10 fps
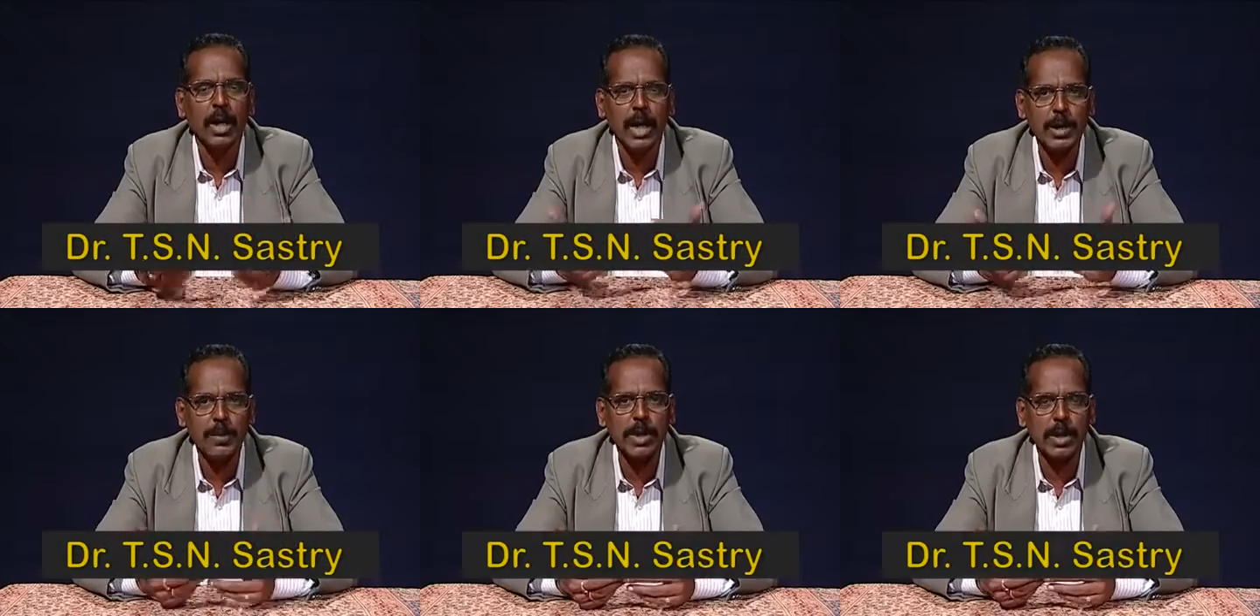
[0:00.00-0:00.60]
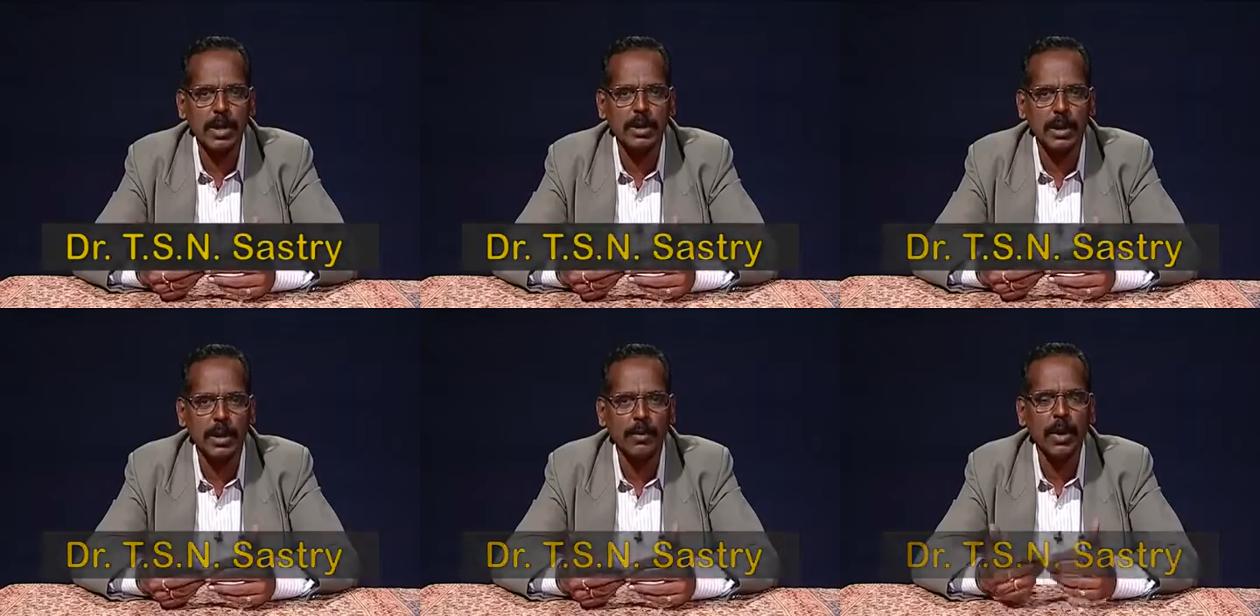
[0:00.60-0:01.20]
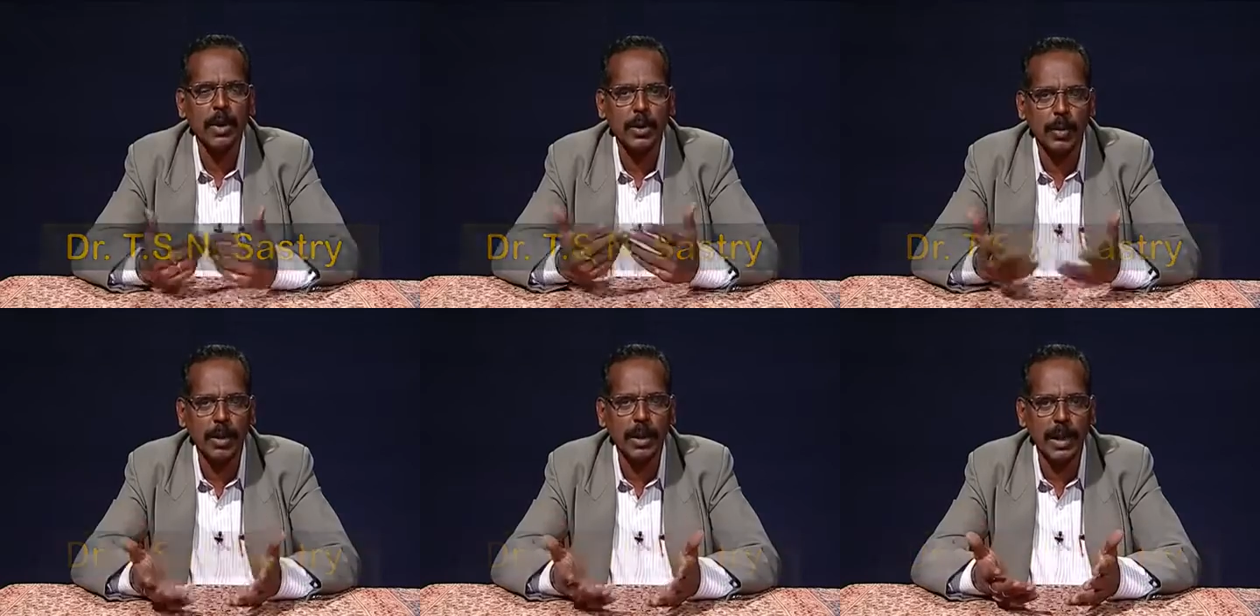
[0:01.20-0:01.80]
especially that of
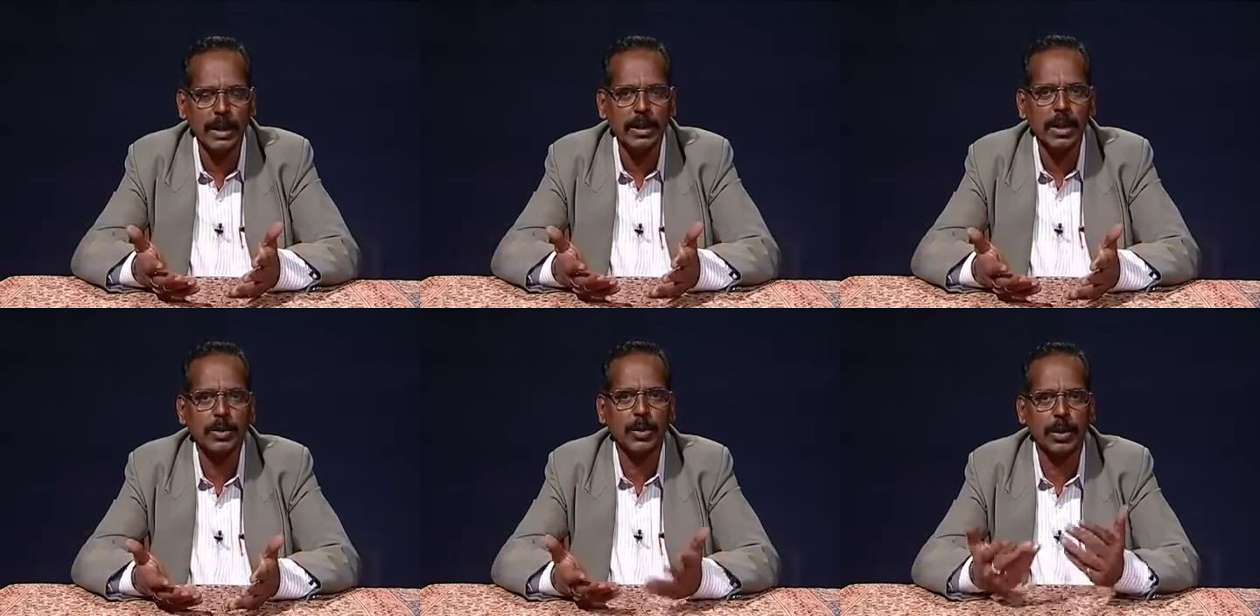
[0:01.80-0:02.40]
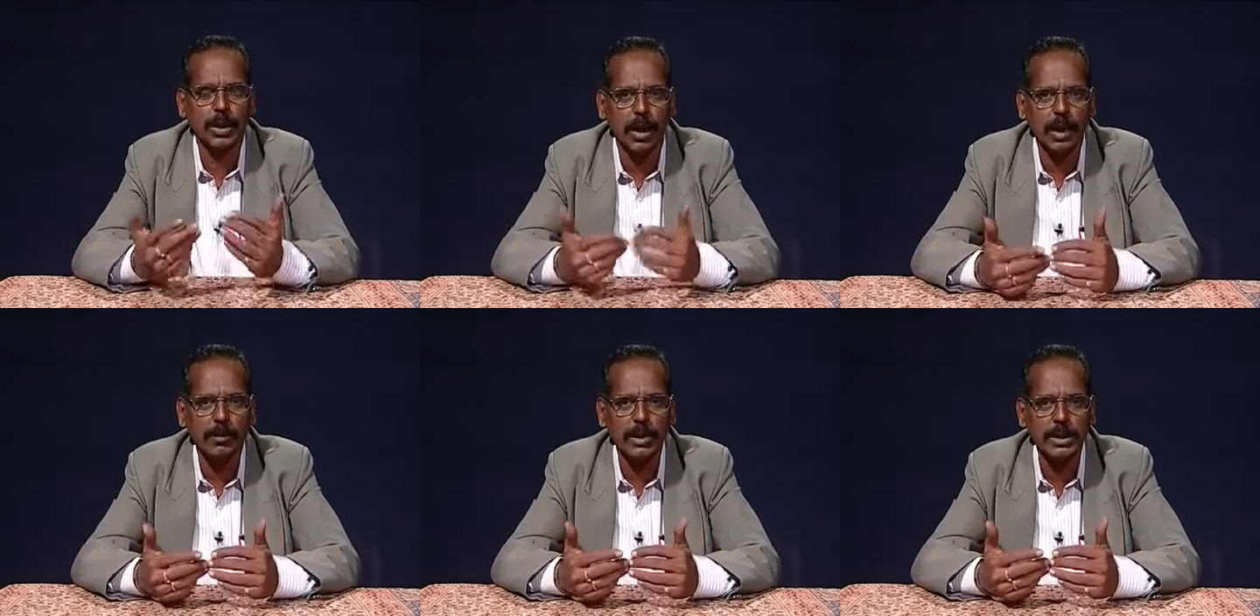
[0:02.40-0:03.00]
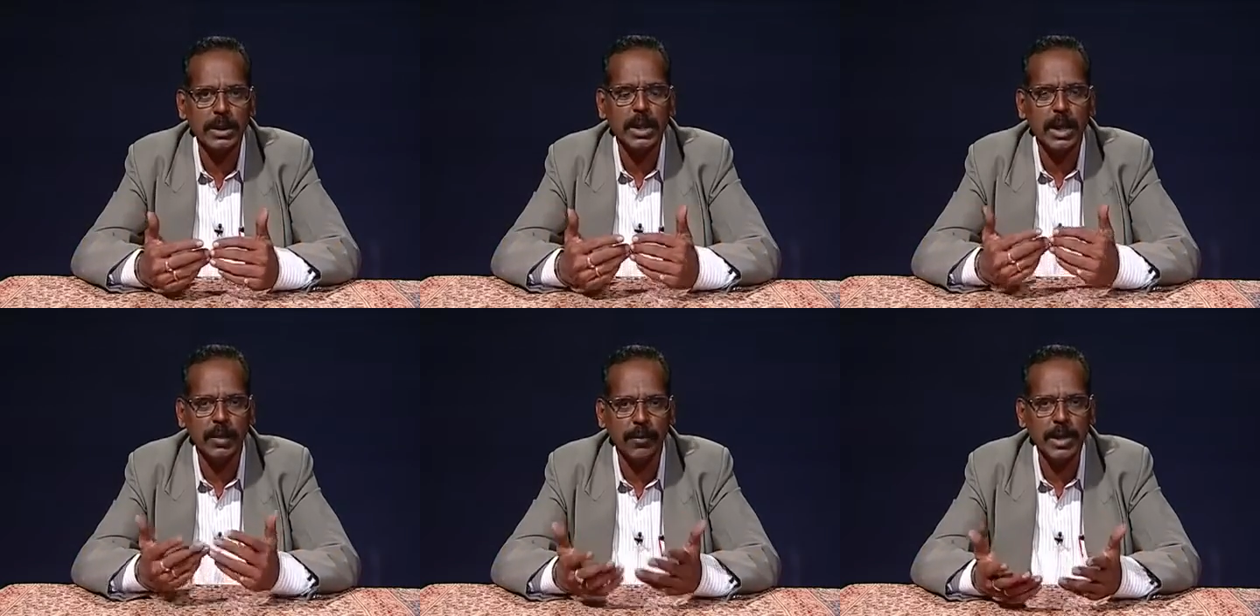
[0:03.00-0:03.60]
human rights, through the documents
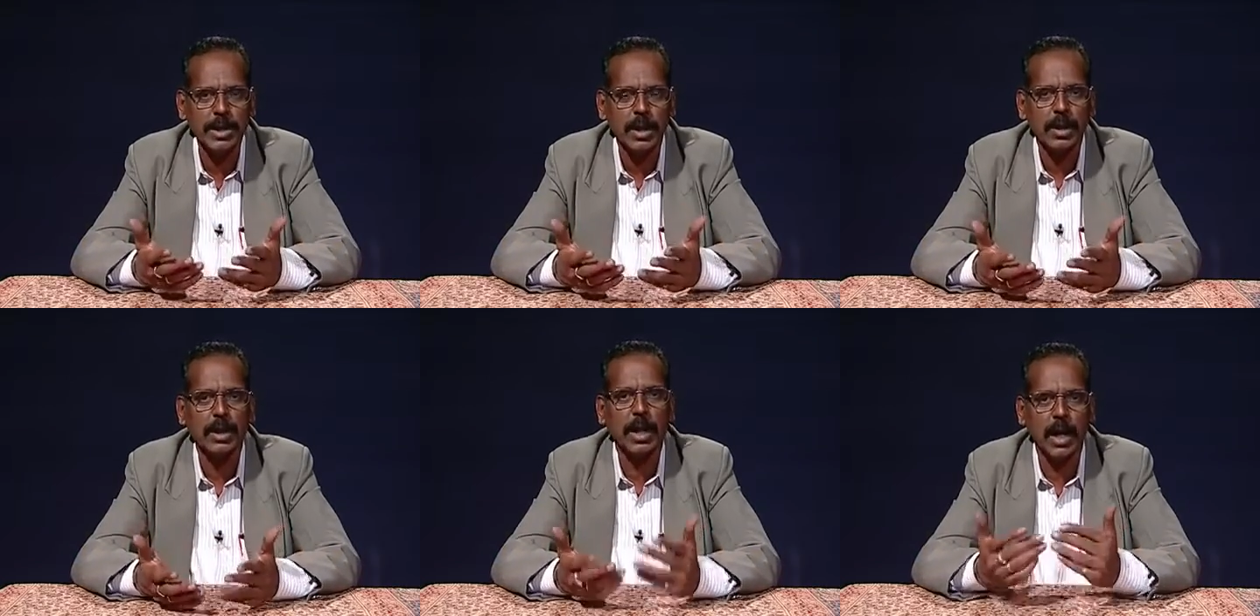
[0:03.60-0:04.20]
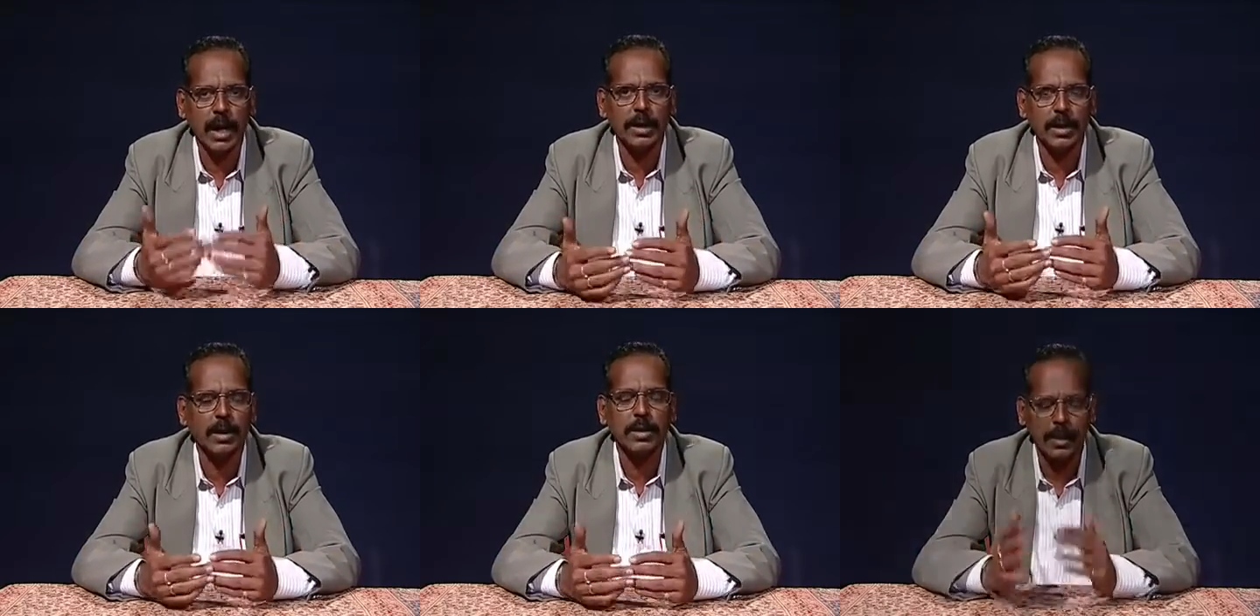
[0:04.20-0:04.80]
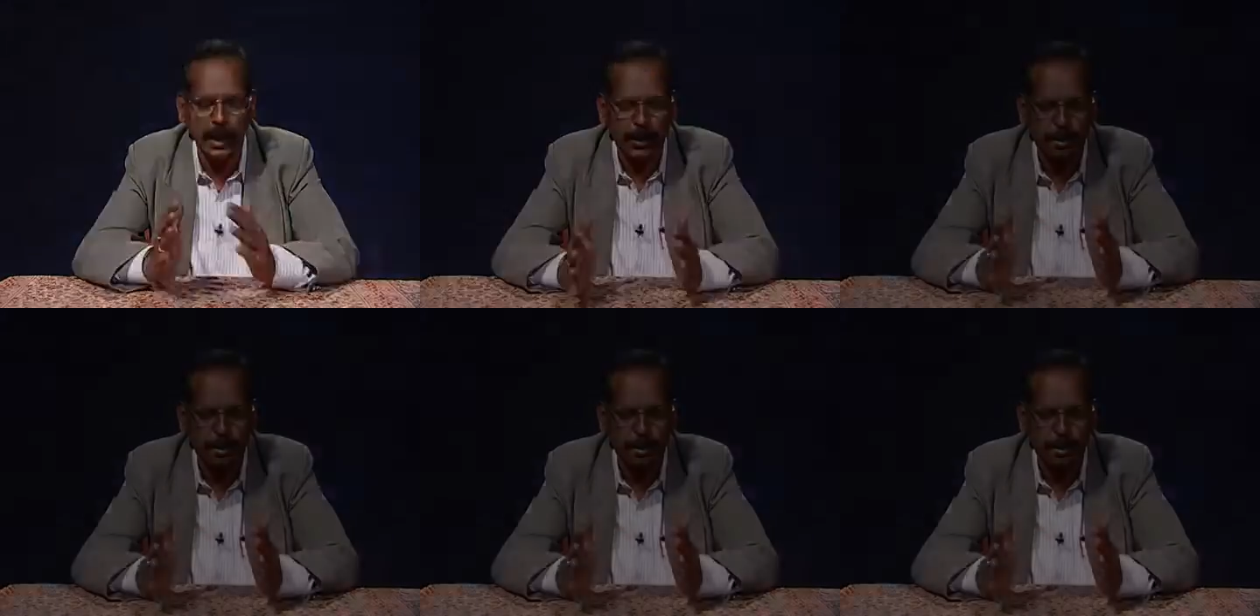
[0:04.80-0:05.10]
in which they entered. Thank